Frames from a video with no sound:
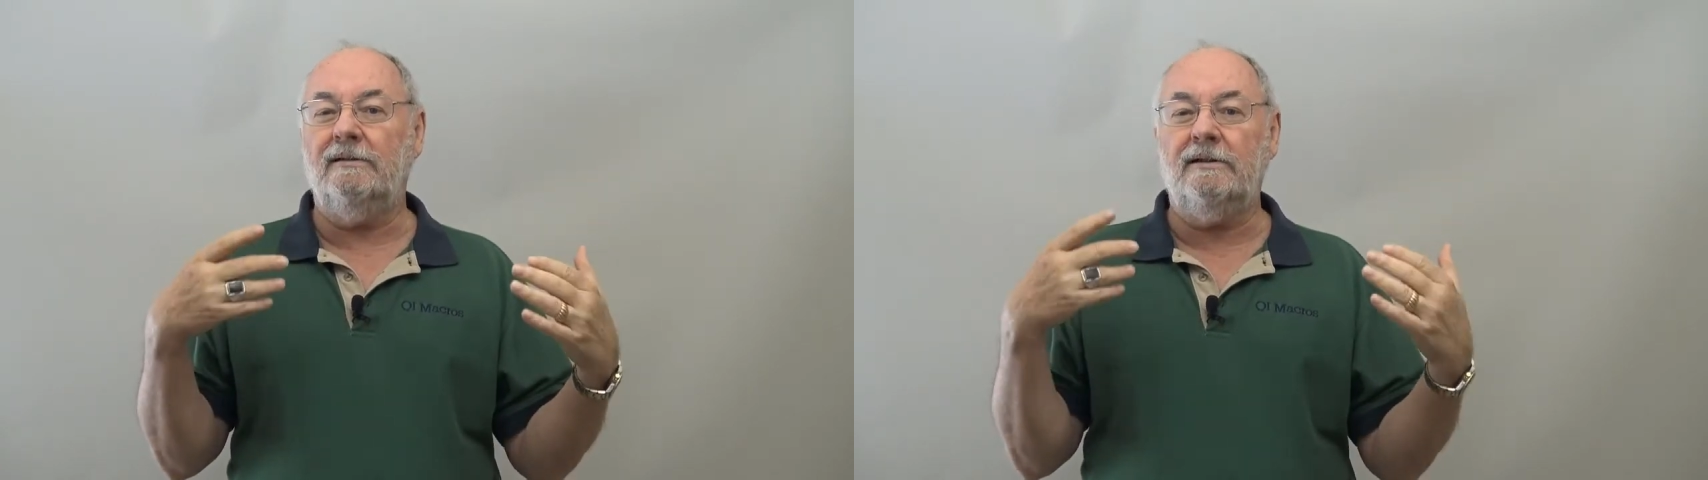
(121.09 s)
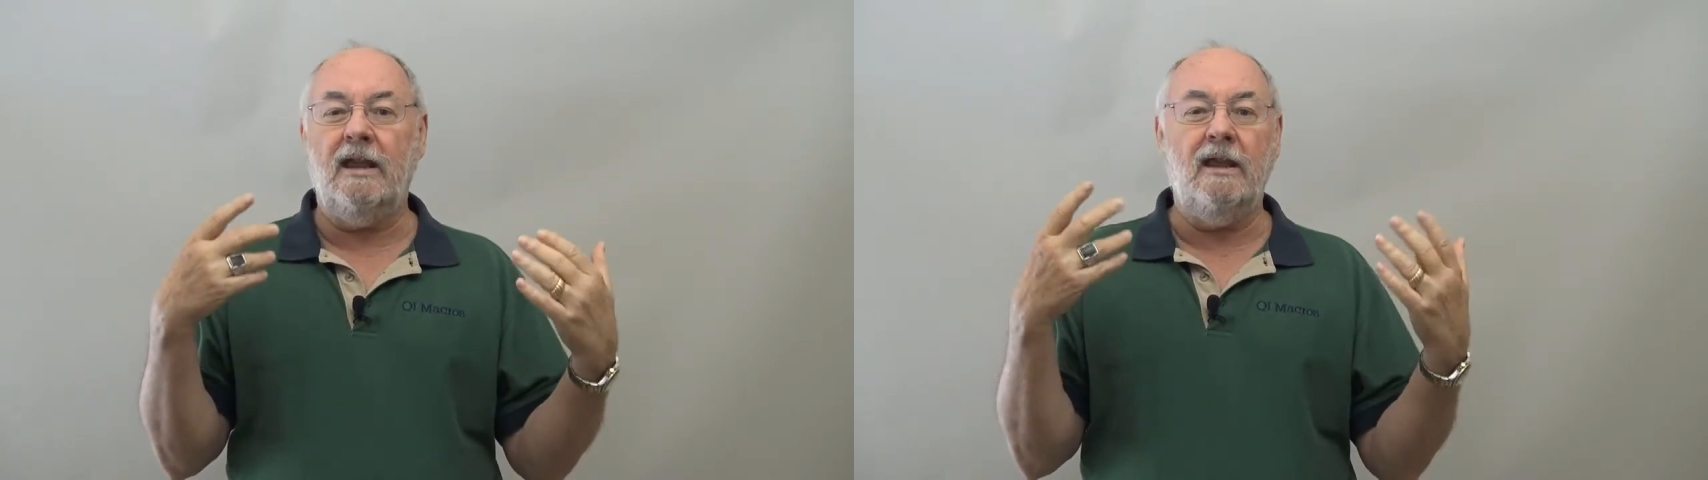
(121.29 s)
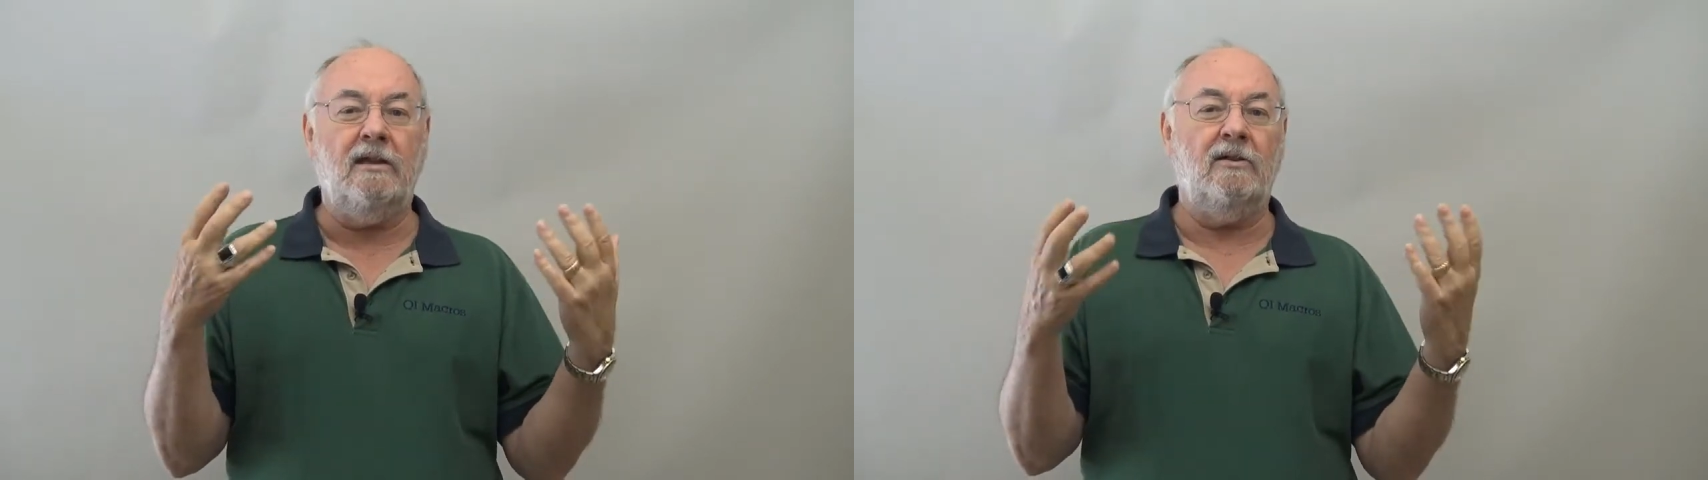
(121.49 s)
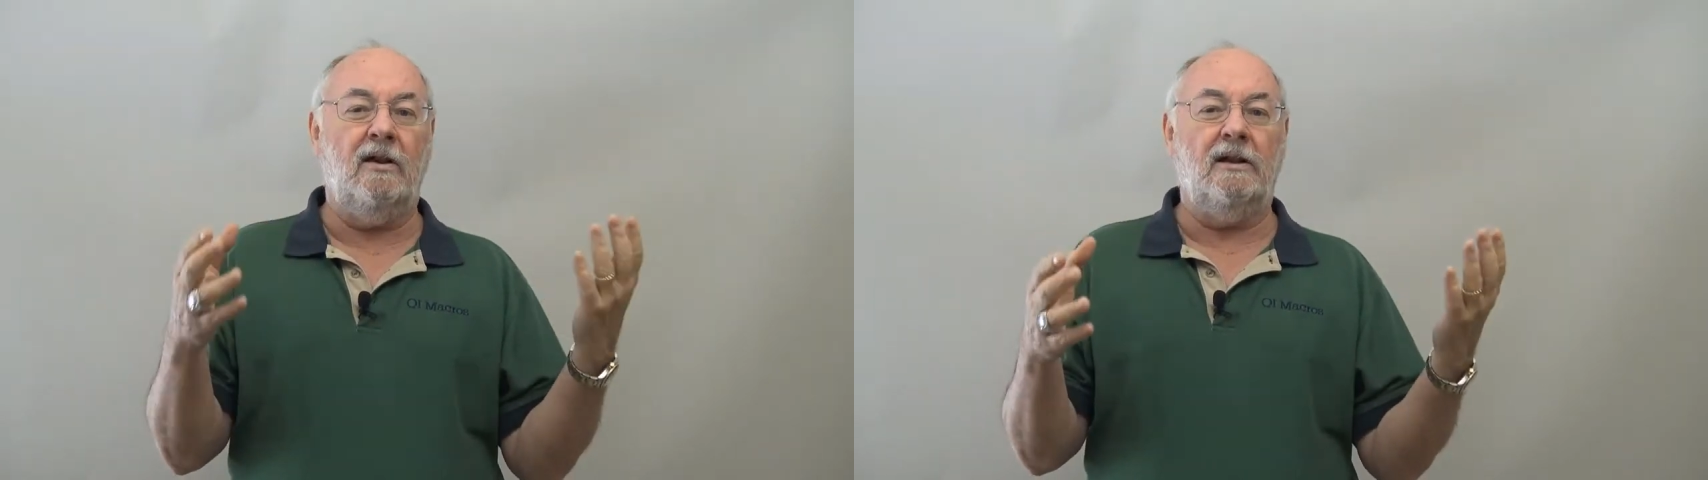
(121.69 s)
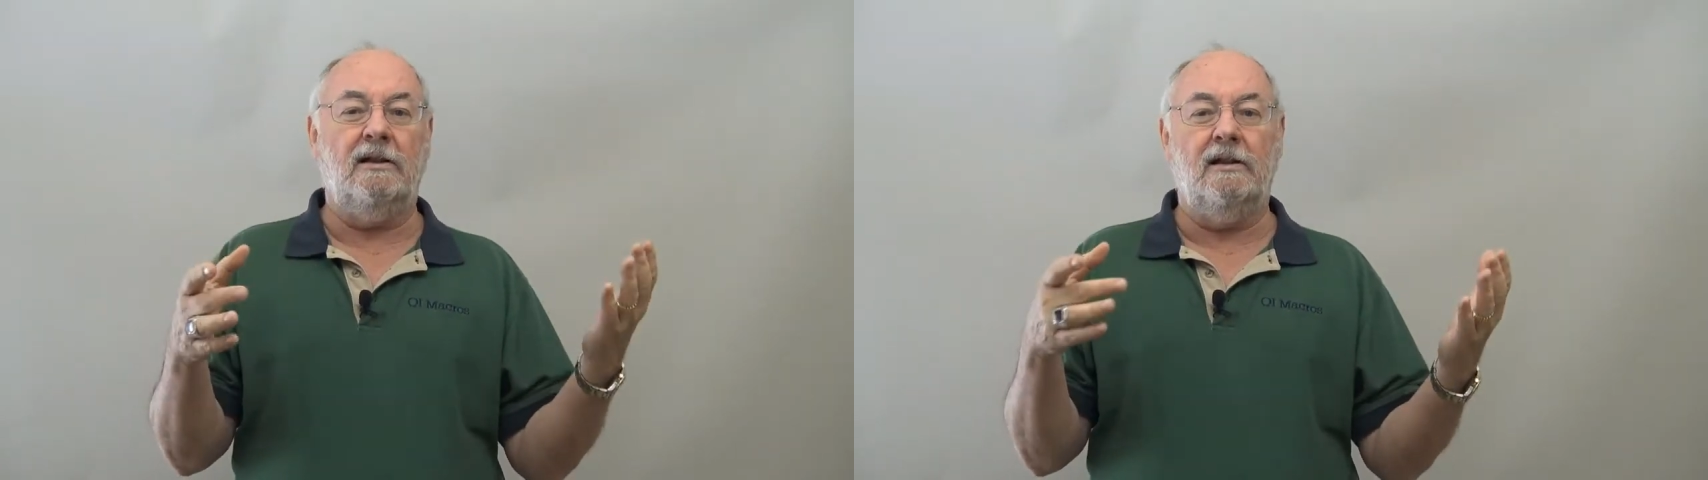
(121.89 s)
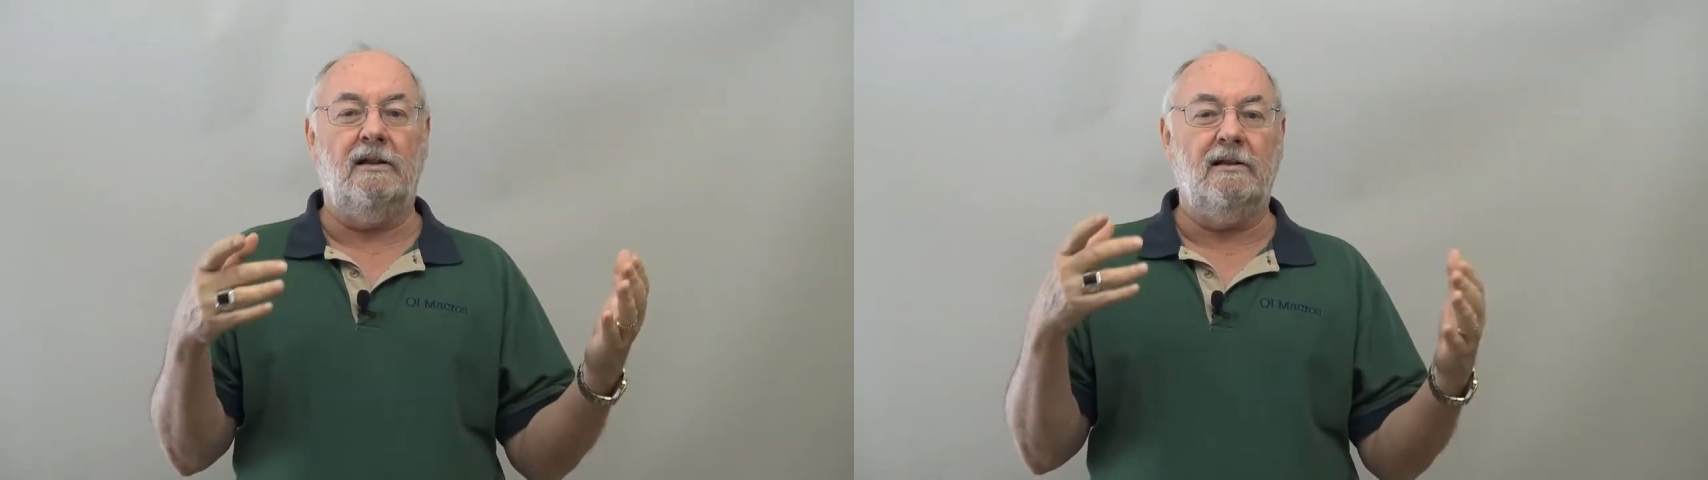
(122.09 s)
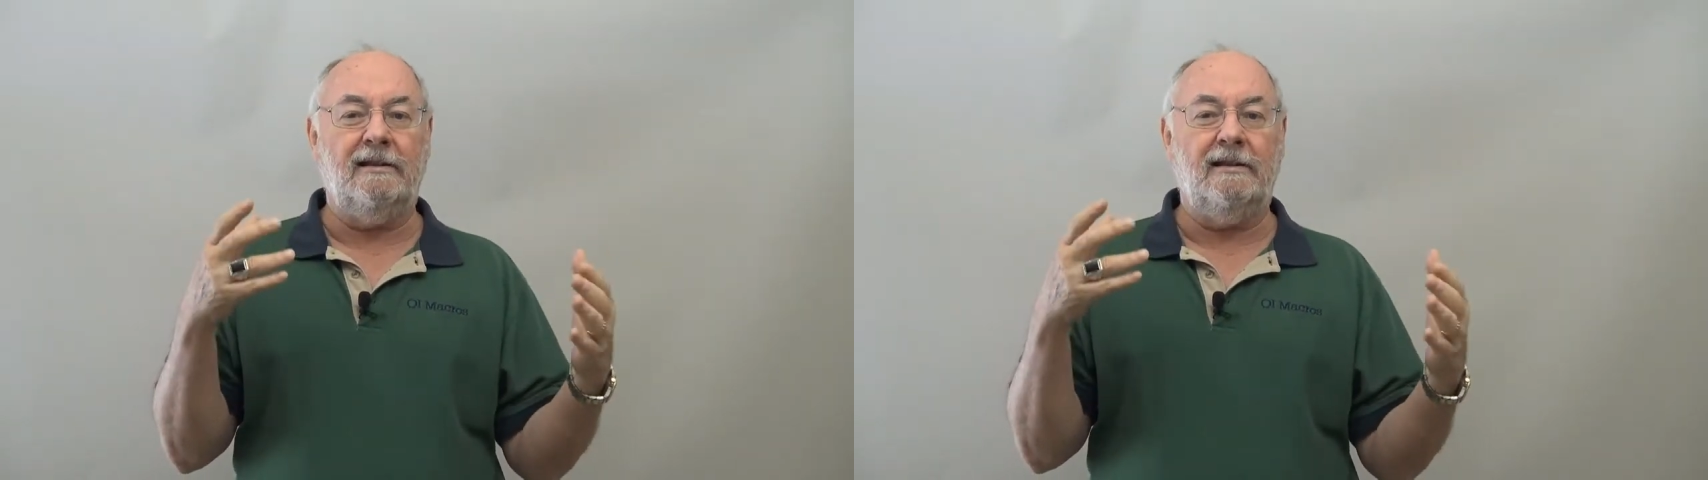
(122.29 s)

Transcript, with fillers: taken on a little